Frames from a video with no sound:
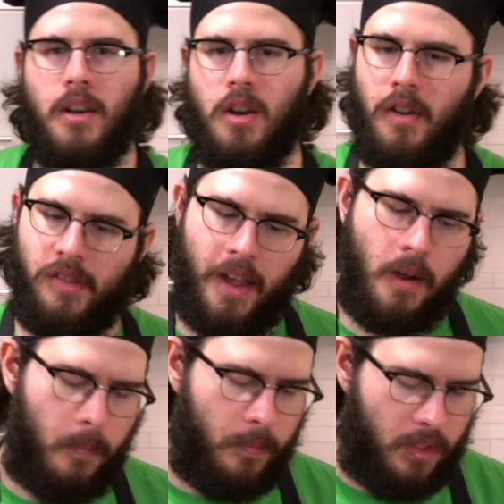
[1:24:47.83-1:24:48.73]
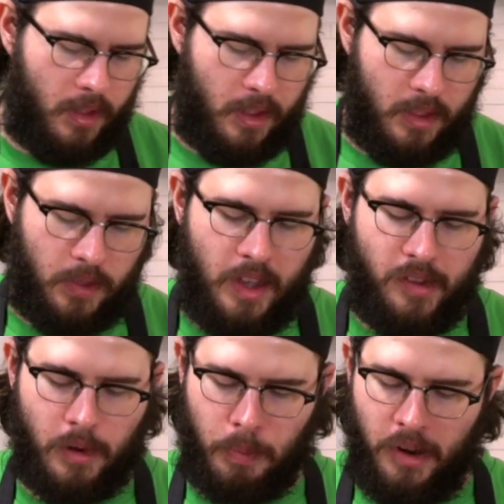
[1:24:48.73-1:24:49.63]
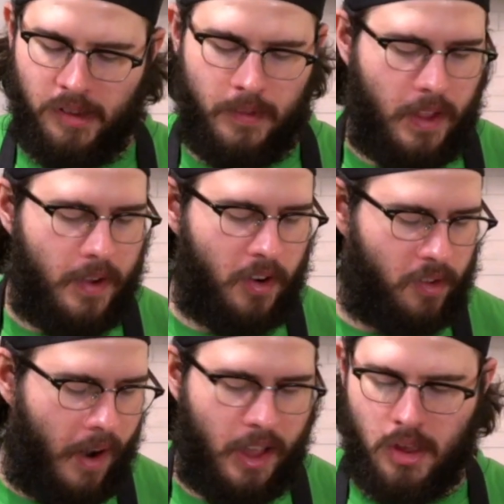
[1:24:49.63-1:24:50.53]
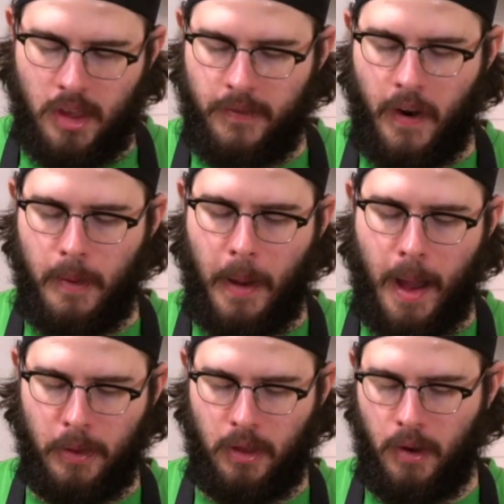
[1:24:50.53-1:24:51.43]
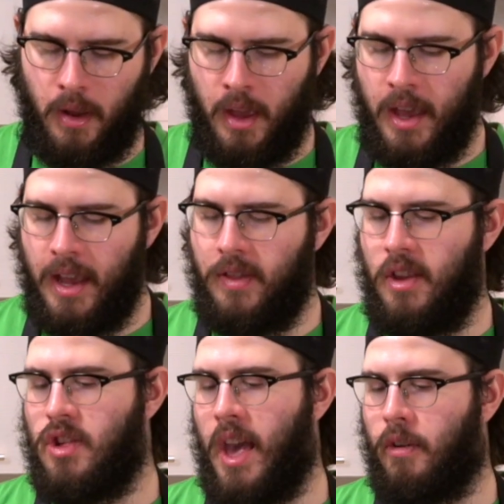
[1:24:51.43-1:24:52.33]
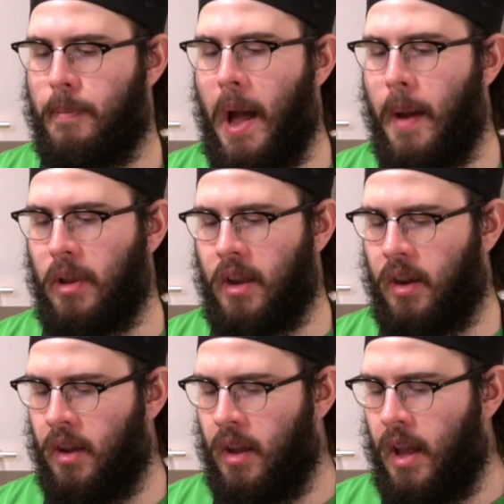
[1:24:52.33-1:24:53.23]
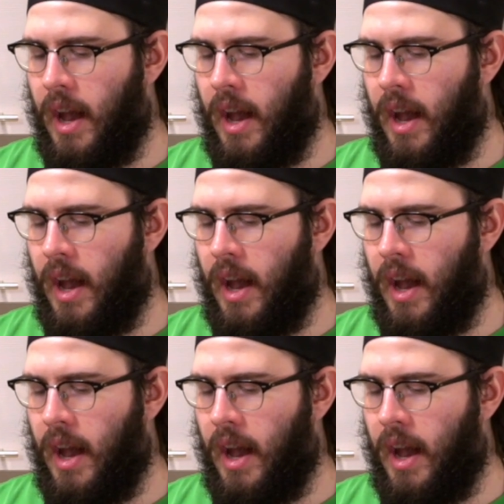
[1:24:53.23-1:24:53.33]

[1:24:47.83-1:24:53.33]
Turns out that these Capri Sun flavors are actually very popular in the Czech Republic.